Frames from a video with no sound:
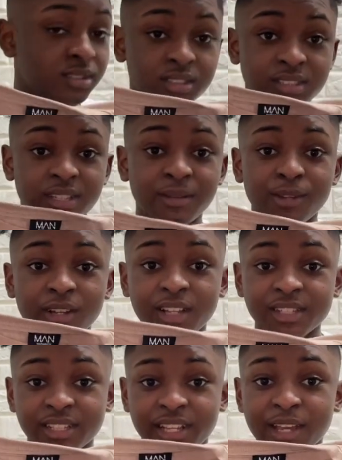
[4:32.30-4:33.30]
the same color
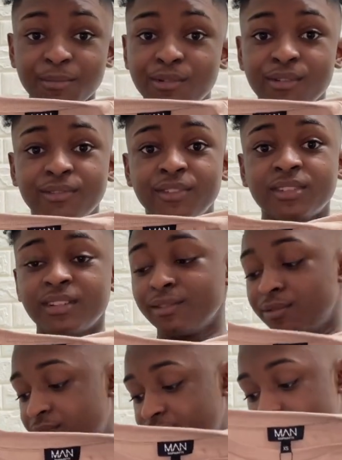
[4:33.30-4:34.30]
as a camel,
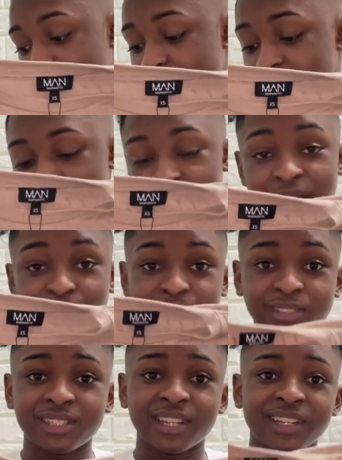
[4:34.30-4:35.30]
I
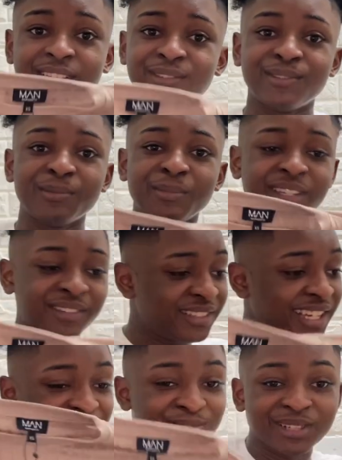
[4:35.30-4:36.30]
would say, for me, if
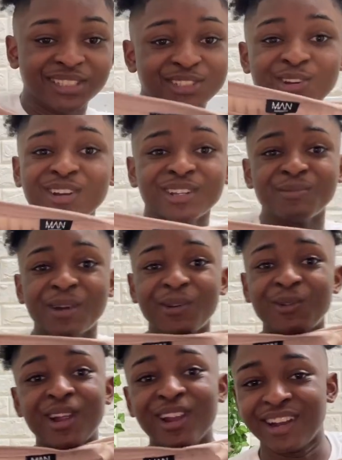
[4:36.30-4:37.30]
that's what it's talking about,
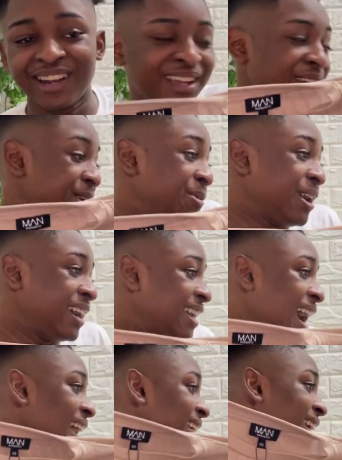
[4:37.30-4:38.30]
where? But
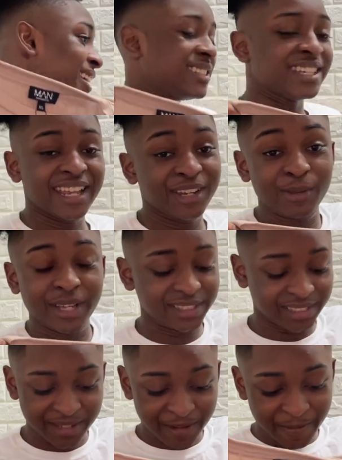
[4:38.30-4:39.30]
I guess,
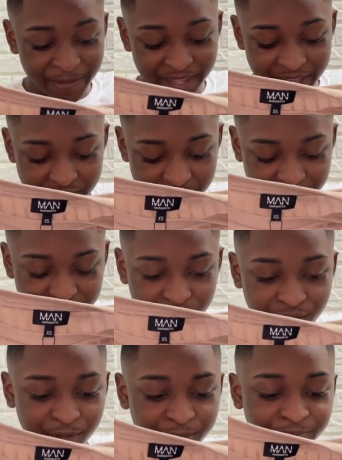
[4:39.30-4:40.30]
anyways, yeah,
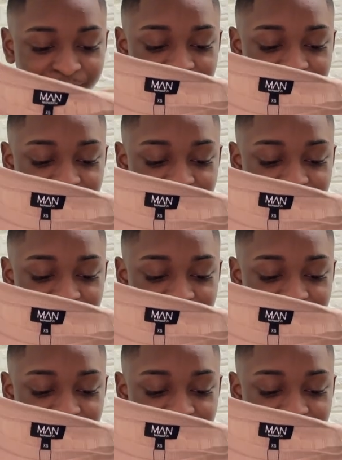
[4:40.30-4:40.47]
so